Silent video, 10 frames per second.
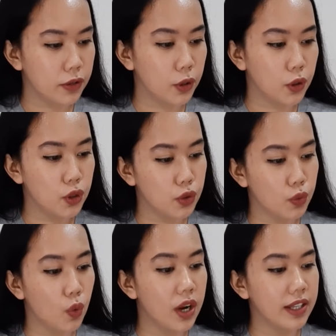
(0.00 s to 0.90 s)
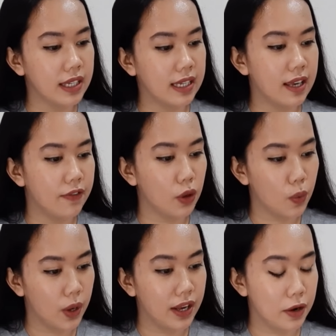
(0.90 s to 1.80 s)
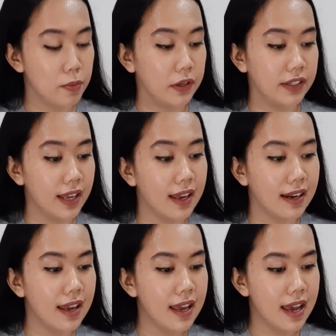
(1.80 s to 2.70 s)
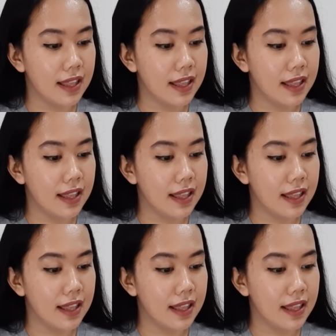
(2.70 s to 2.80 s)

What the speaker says: So you want to give your 100%,